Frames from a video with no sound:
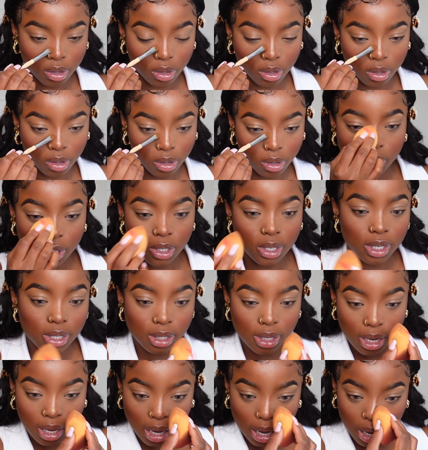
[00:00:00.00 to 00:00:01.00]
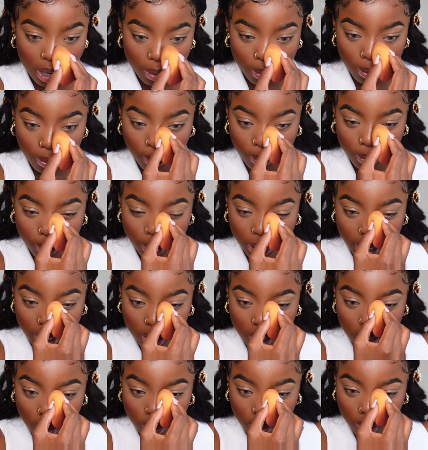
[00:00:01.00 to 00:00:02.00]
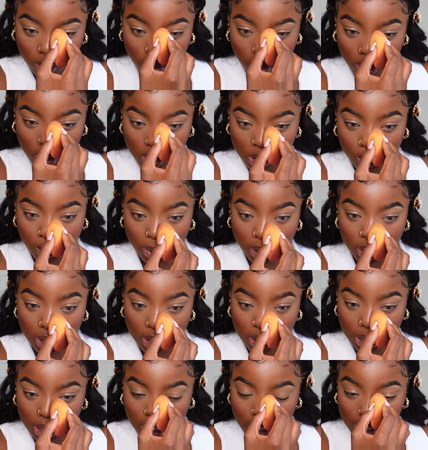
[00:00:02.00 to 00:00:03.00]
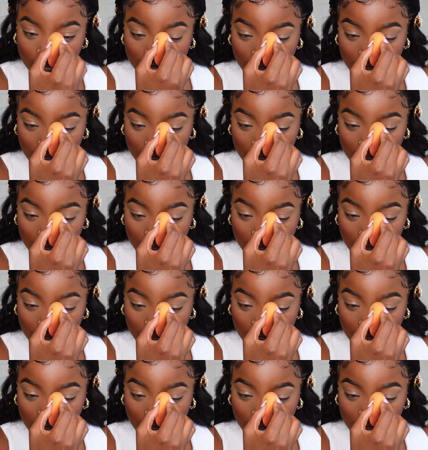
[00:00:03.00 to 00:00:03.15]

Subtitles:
I'm going to just take a blending sponge and just